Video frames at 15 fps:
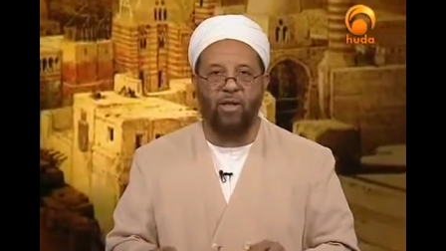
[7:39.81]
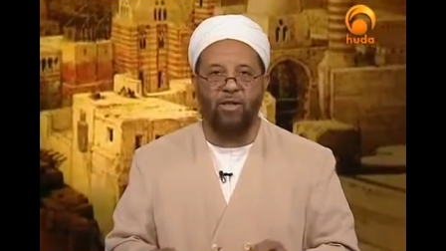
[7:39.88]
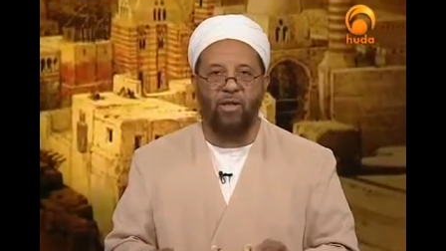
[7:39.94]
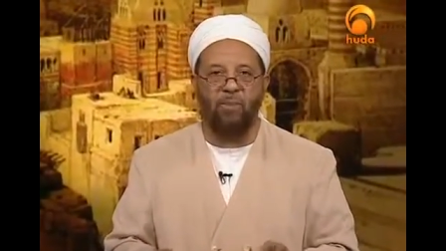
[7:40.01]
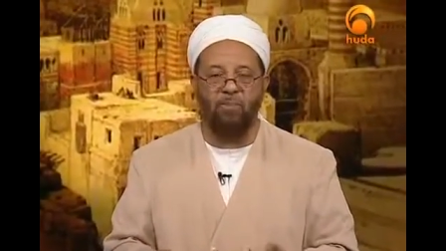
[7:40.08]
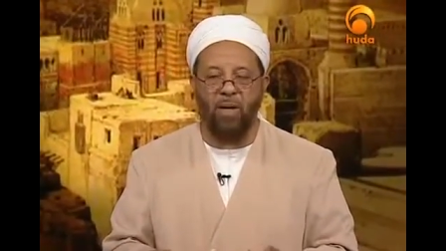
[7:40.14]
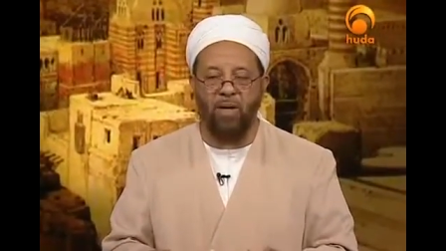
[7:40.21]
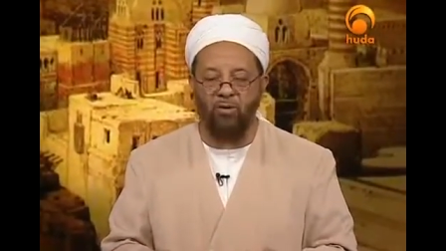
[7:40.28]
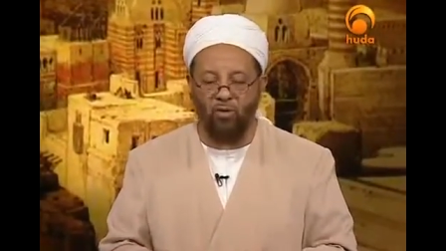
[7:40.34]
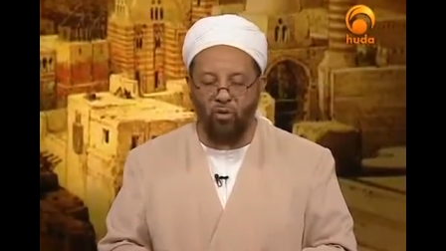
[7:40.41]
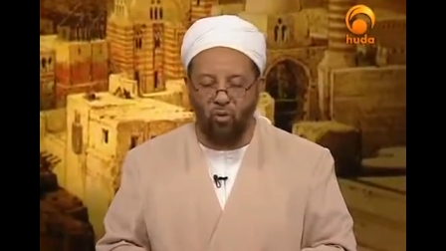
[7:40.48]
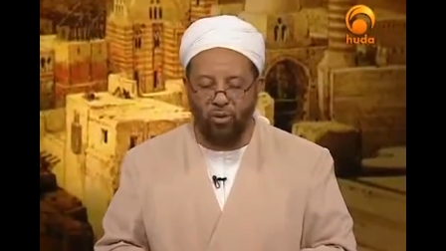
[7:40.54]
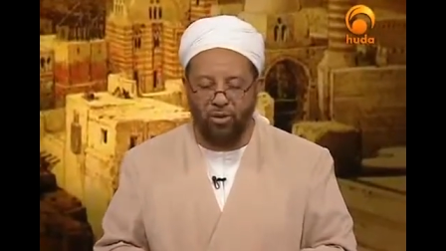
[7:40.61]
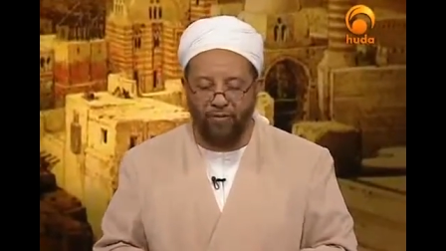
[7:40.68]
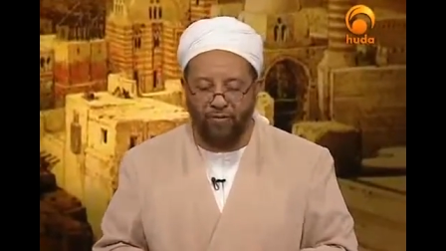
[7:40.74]
Timbuktu
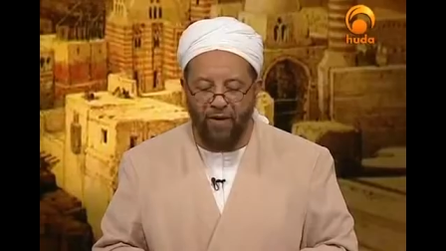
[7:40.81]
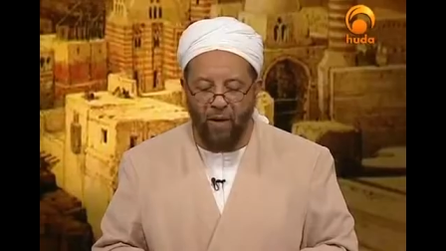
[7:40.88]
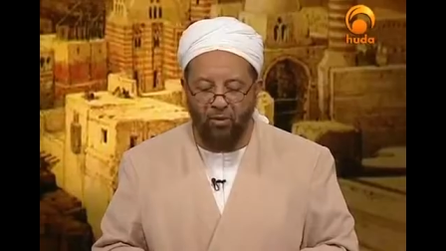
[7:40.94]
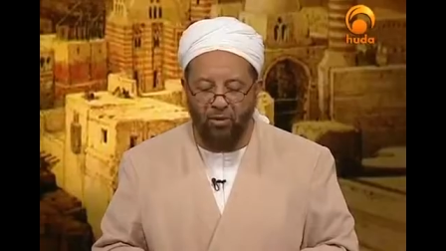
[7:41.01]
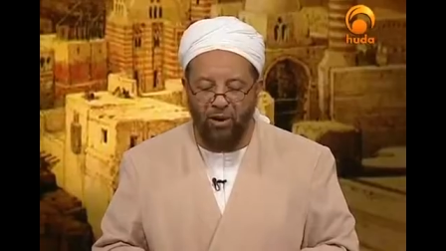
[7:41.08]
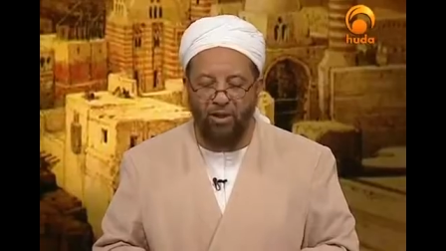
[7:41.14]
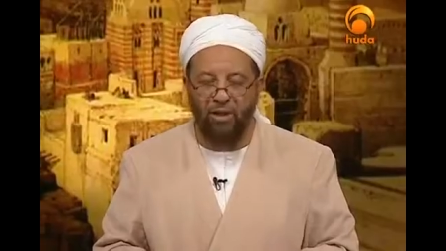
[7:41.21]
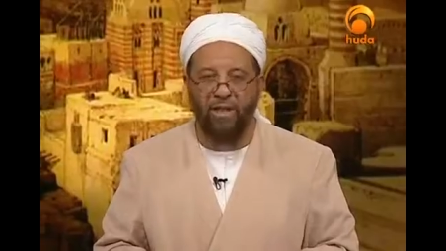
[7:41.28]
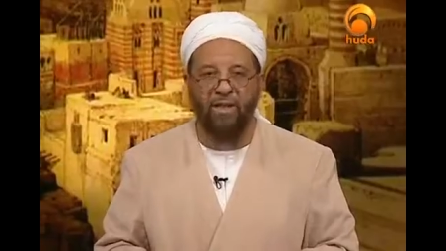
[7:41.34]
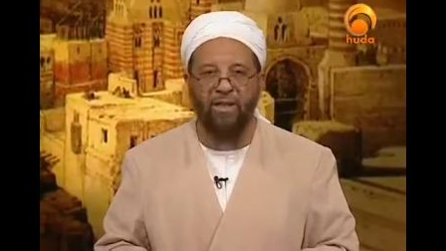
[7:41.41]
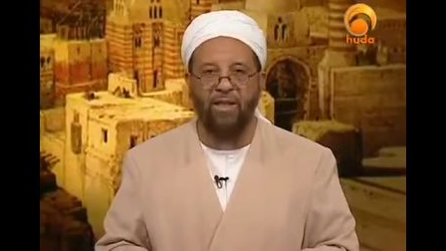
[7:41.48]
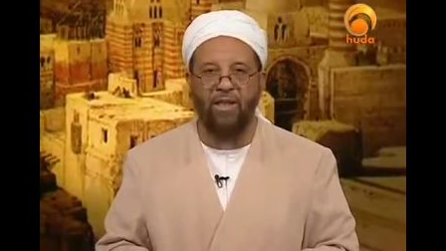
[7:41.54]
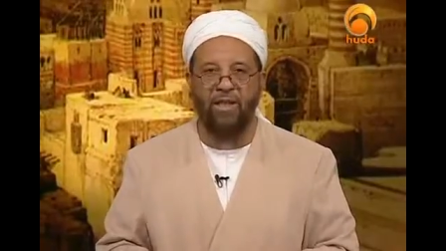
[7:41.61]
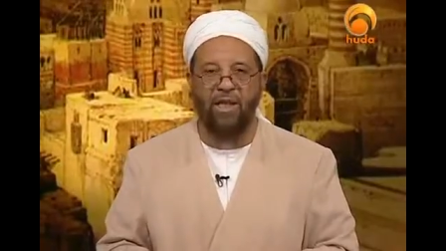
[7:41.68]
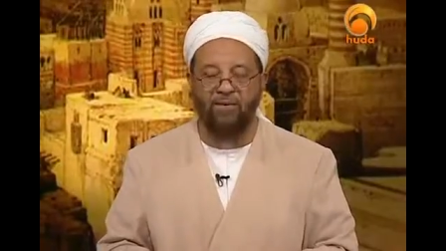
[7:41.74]
was founded in
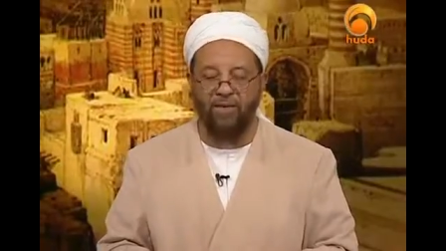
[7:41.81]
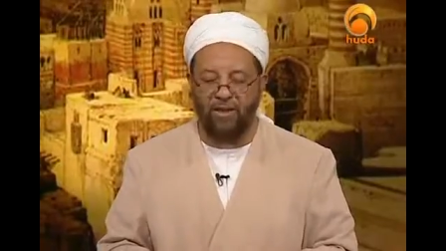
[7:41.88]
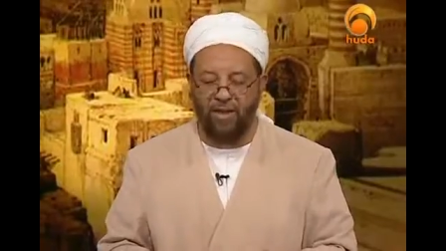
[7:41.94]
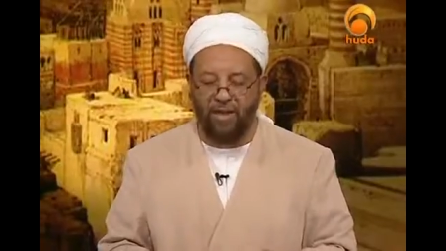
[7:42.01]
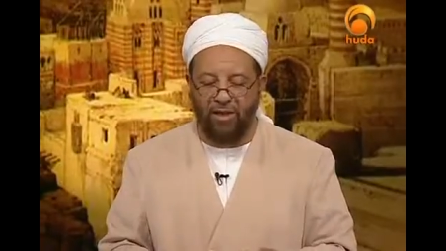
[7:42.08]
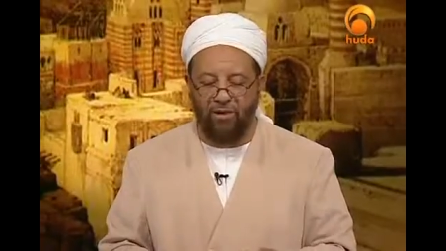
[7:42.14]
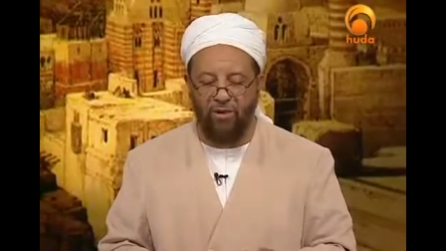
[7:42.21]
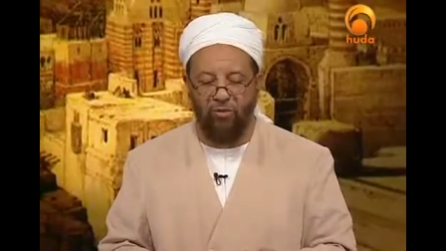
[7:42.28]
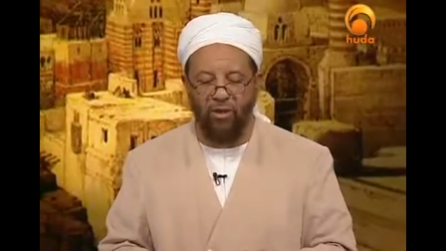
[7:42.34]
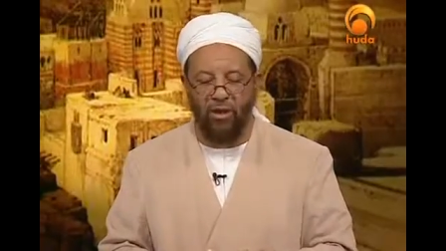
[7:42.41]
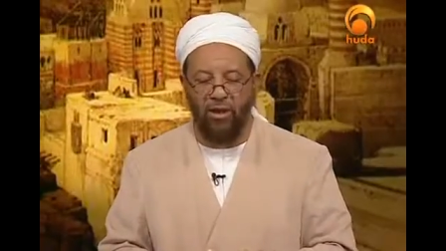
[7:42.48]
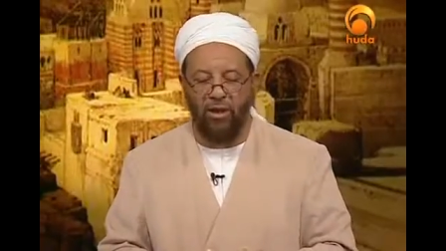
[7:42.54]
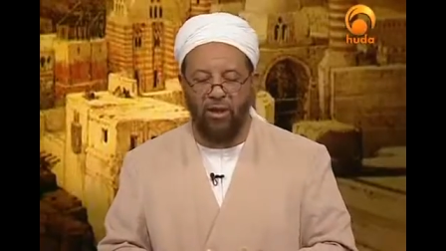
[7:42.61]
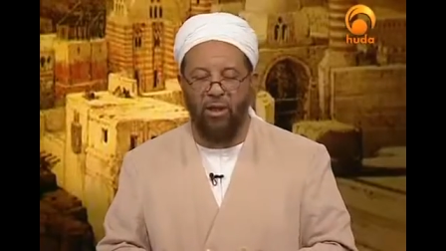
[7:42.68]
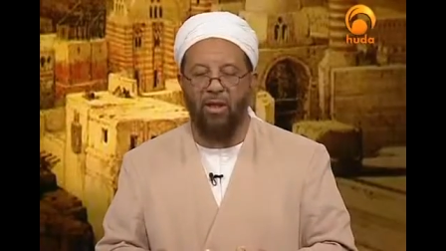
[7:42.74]
the 11th century